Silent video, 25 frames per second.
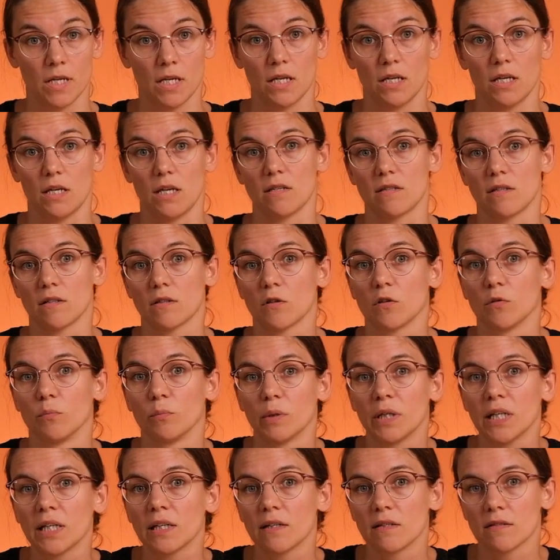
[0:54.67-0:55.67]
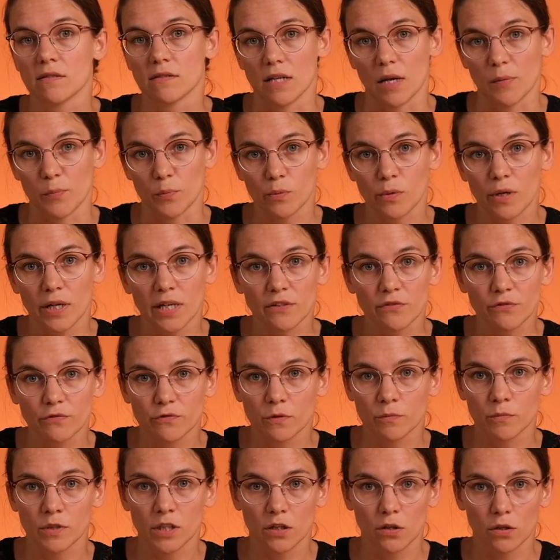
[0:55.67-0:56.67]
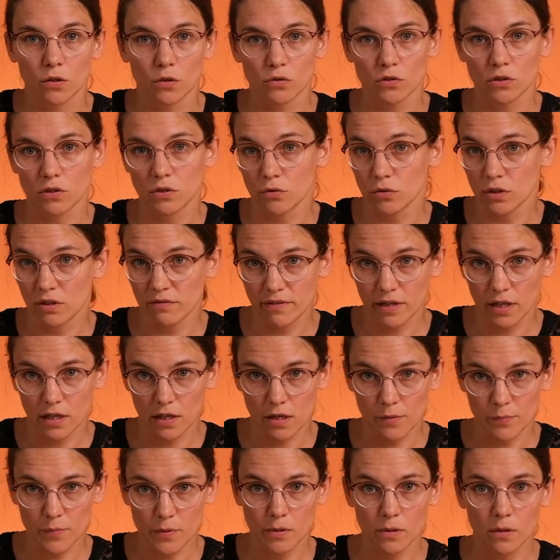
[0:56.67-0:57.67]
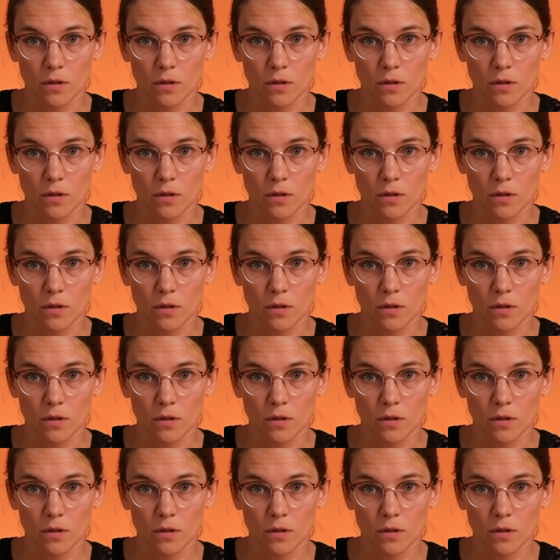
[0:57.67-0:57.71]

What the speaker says: Is it completely separate from the code you develop,